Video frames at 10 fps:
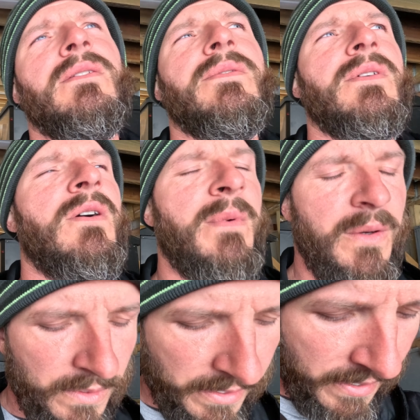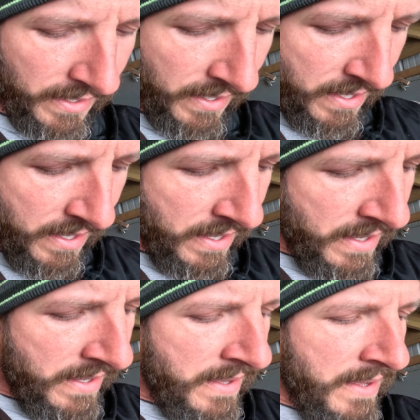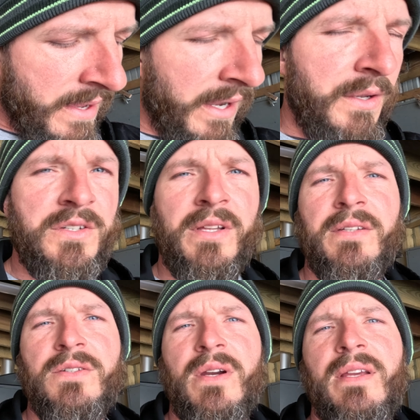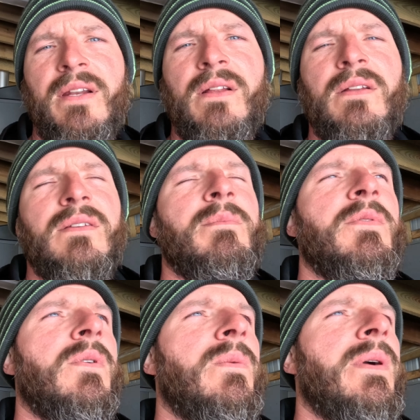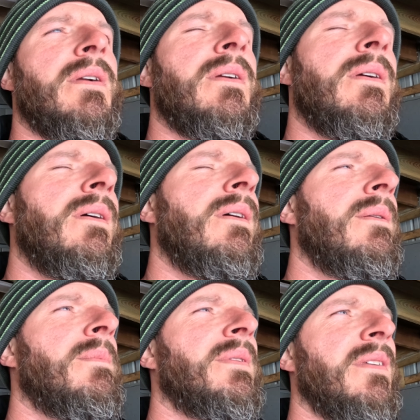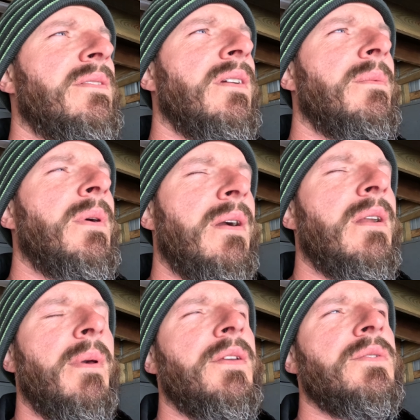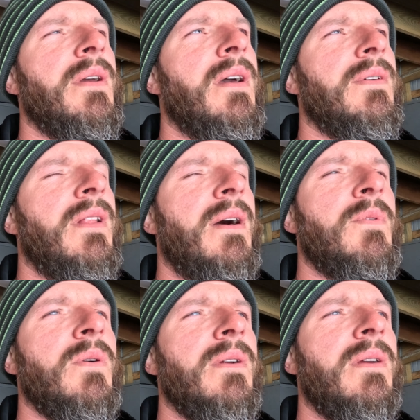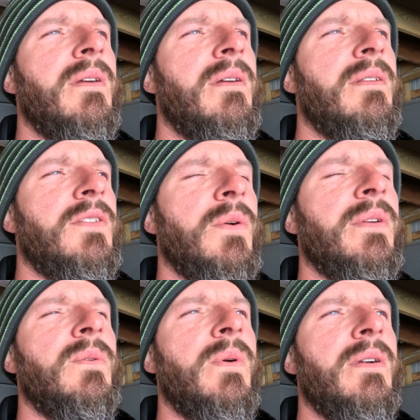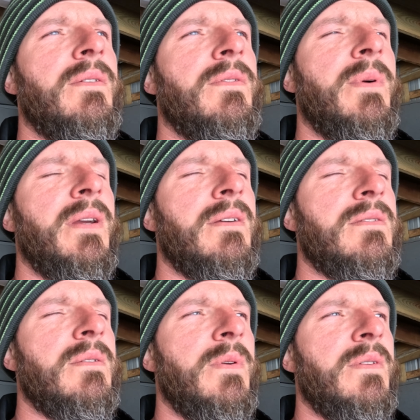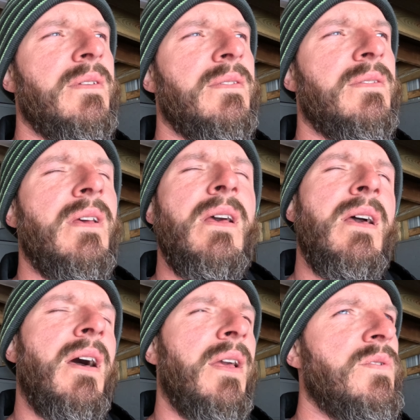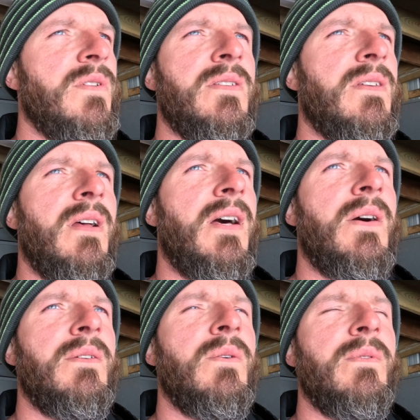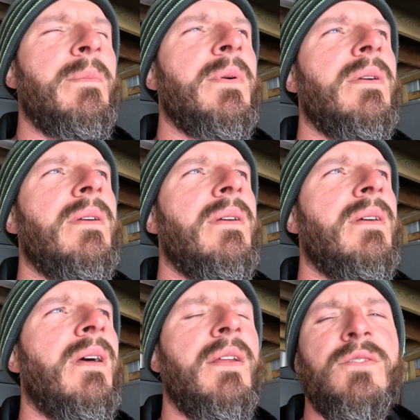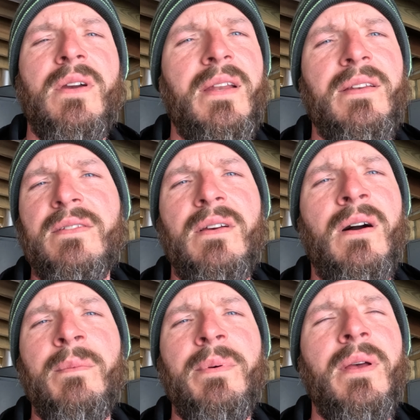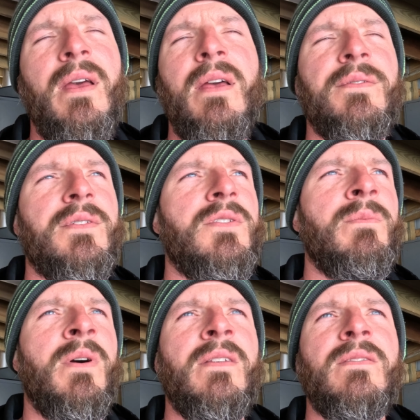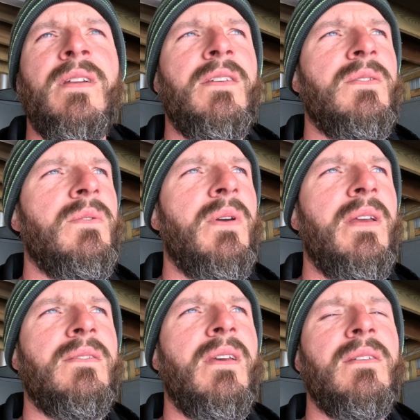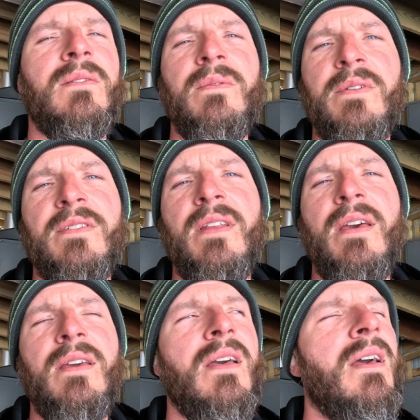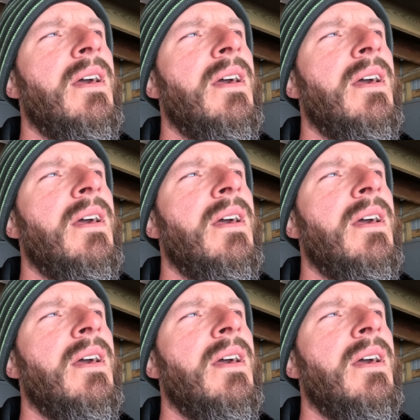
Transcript: delivering all my wood, I usually like to try to get it all done before winter. But this year, I'm going to make sure I have a lot more during the winter for my customers, because I usually sell out in November. I just hump for 2 months, and I do 8, 10 deliveries a day.